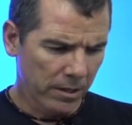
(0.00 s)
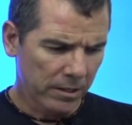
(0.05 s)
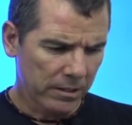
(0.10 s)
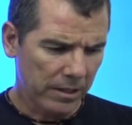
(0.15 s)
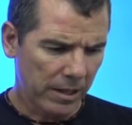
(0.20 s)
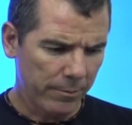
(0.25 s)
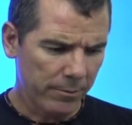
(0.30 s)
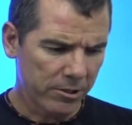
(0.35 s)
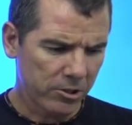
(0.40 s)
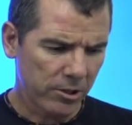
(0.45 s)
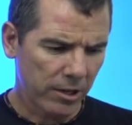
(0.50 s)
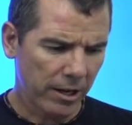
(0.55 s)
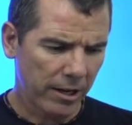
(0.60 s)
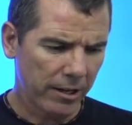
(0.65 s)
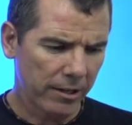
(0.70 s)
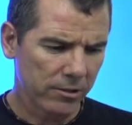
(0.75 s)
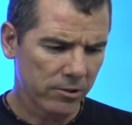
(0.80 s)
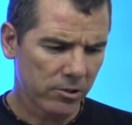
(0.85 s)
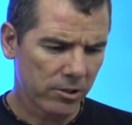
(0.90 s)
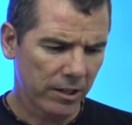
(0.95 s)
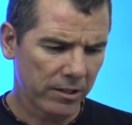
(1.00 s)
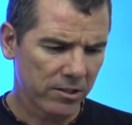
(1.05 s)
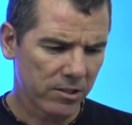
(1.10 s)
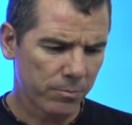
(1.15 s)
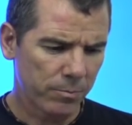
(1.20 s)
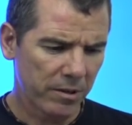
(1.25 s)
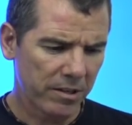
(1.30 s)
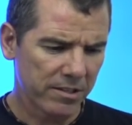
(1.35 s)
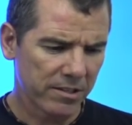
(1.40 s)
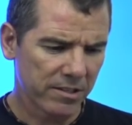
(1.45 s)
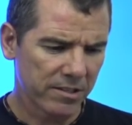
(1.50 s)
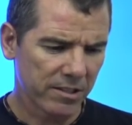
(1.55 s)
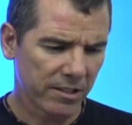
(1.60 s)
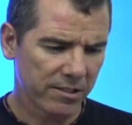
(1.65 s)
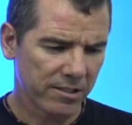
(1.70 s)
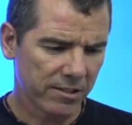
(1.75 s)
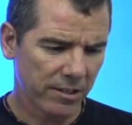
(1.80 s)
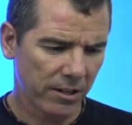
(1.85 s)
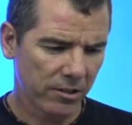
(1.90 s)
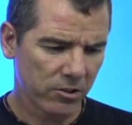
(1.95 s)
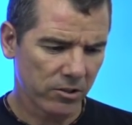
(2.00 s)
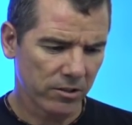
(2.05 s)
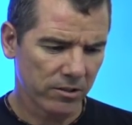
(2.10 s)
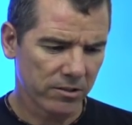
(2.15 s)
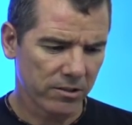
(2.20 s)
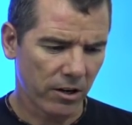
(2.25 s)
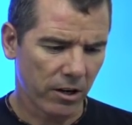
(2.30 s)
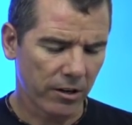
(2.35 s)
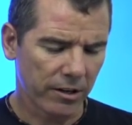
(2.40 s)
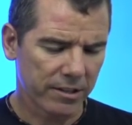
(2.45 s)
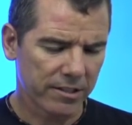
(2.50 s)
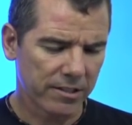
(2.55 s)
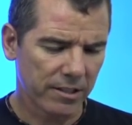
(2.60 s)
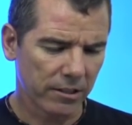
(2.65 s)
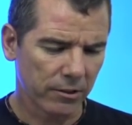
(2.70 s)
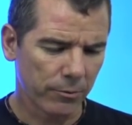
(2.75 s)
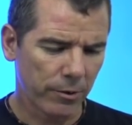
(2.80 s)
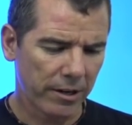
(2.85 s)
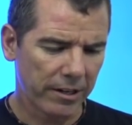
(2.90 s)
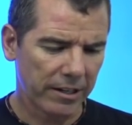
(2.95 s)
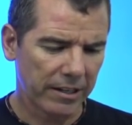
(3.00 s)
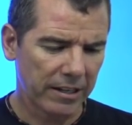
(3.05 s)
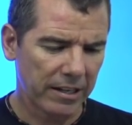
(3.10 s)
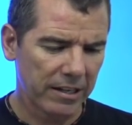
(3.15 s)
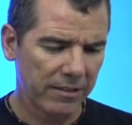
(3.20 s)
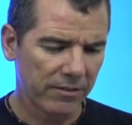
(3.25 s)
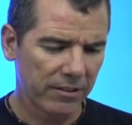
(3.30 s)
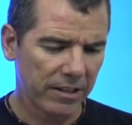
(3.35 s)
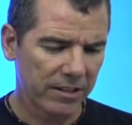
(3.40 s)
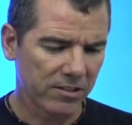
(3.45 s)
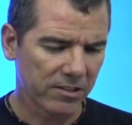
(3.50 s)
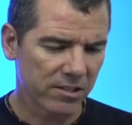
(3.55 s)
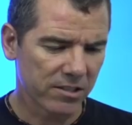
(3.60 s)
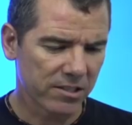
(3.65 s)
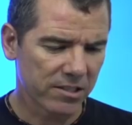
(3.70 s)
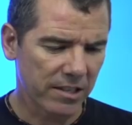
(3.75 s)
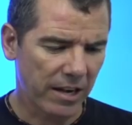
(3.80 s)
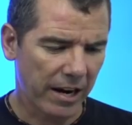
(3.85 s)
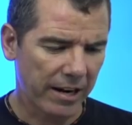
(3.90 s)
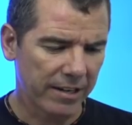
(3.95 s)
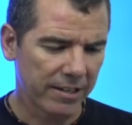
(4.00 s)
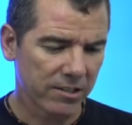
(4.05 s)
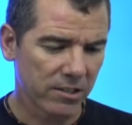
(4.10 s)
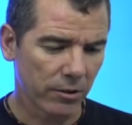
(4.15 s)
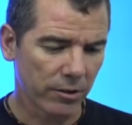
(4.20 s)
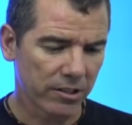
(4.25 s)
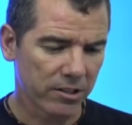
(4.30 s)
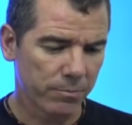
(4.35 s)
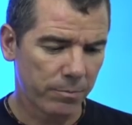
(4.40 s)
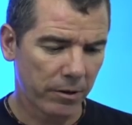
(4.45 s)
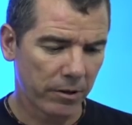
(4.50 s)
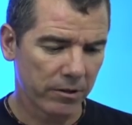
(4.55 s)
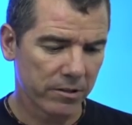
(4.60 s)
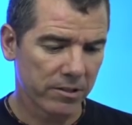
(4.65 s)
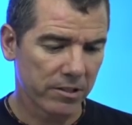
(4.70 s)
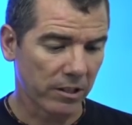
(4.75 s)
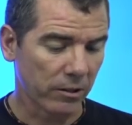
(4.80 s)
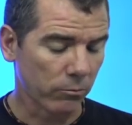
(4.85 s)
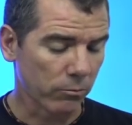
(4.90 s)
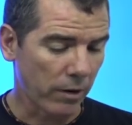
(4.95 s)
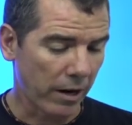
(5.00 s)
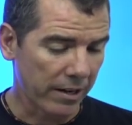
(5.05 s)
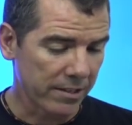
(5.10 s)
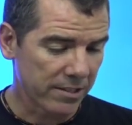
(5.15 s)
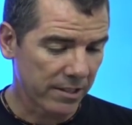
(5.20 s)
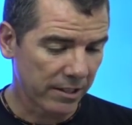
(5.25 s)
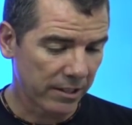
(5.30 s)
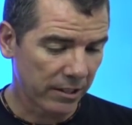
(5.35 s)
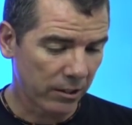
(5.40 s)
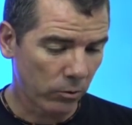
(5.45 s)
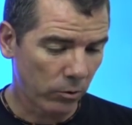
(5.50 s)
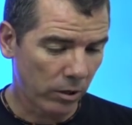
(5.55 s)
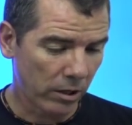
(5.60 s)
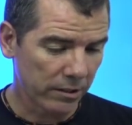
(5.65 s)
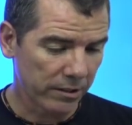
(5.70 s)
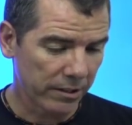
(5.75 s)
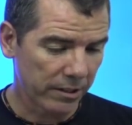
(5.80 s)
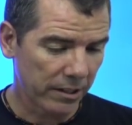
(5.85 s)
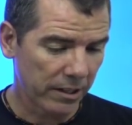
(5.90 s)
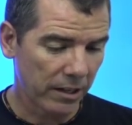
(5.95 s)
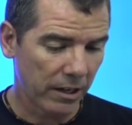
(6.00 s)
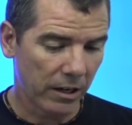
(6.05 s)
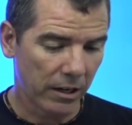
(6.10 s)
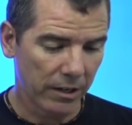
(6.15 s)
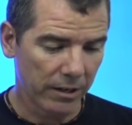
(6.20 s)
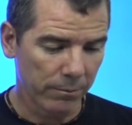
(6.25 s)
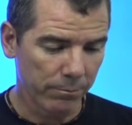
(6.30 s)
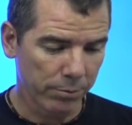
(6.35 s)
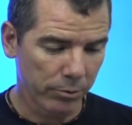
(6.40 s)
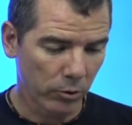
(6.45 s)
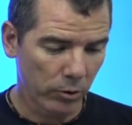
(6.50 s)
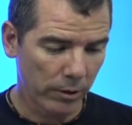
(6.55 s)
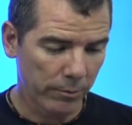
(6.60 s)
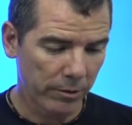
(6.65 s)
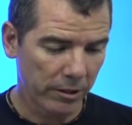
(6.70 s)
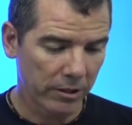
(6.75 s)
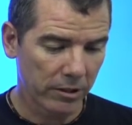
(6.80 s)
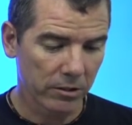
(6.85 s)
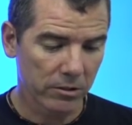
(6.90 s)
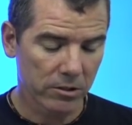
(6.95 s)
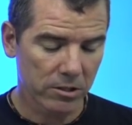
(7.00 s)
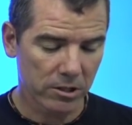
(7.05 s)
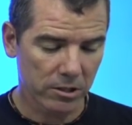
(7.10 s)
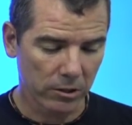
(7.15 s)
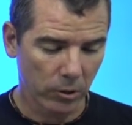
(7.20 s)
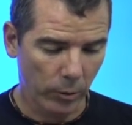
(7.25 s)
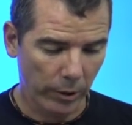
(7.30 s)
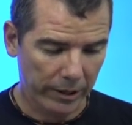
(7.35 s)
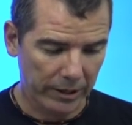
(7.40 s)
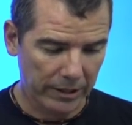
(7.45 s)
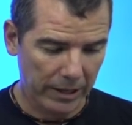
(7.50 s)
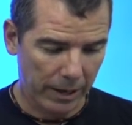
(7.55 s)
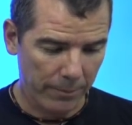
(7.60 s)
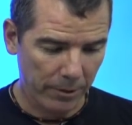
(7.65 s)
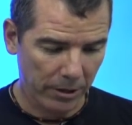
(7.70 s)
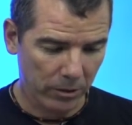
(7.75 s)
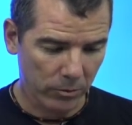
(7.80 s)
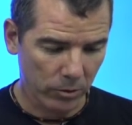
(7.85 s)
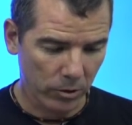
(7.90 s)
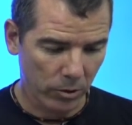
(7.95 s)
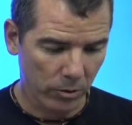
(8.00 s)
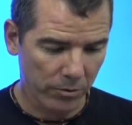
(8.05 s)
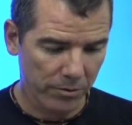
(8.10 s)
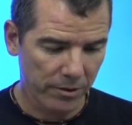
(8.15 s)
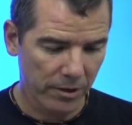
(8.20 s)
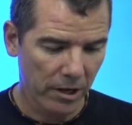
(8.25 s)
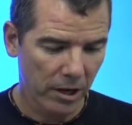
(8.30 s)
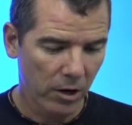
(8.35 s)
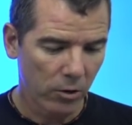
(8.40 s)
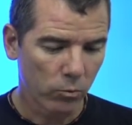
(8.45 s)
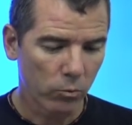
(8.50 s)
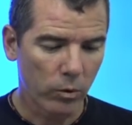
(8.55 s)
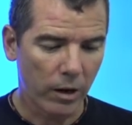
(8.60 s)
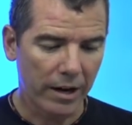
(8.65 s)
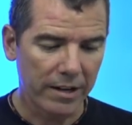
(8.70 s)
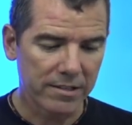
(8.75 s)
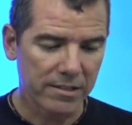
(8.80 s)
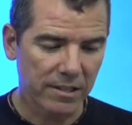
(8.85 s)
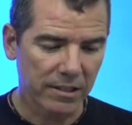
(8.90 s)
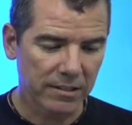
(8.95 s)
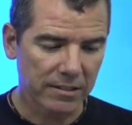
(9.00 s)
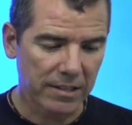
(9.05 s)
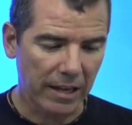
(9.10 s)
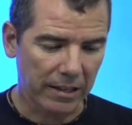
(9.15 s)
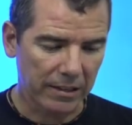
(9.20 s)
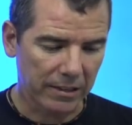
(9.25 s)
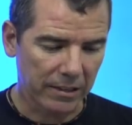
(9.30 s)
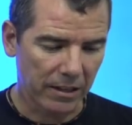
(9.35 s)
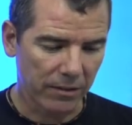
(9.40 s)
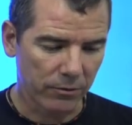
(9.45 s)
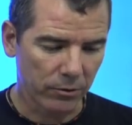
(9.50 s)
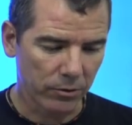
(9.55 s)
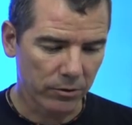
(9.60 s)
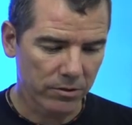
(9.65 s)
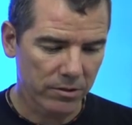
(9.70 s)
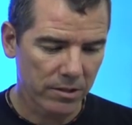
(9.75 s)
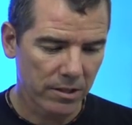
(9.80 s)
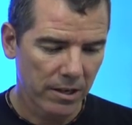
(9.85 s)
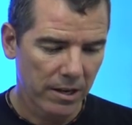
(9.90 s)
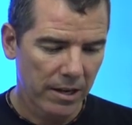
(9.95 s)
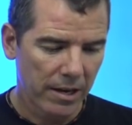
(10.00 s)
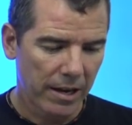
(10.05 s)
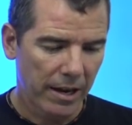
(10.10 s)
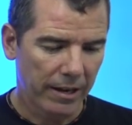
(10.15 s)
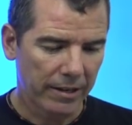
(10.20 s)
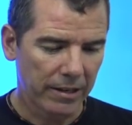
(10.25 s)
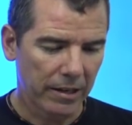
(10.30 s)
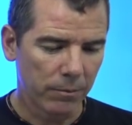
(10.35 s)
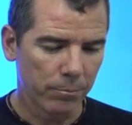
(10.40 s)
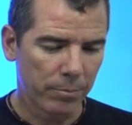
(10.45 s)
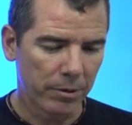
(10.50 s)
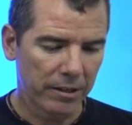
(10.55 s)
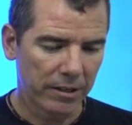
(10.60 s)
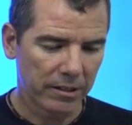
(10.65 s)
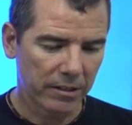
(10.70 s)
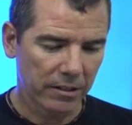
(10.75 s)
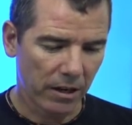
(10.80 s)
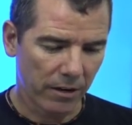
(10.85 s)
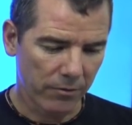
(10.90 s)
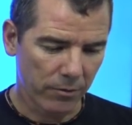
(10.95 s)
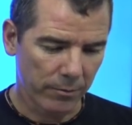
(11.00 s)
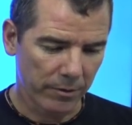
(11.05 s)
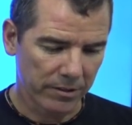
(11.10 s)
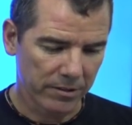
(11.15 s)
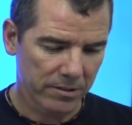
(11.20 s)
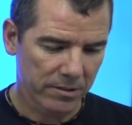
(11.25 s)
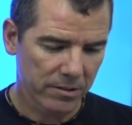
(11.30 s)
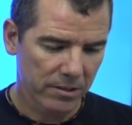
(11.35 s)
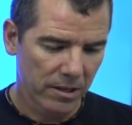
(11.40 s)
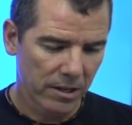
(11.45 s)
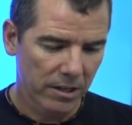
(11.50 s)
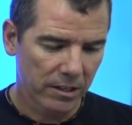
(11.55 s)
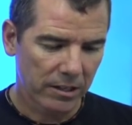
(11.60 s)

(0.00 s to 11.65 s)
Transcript: Climate change and species extinctions are accelerating even as societies are experiencing rising inequality, unemployment, slow economic growth, rising debt levels, and impotent governments.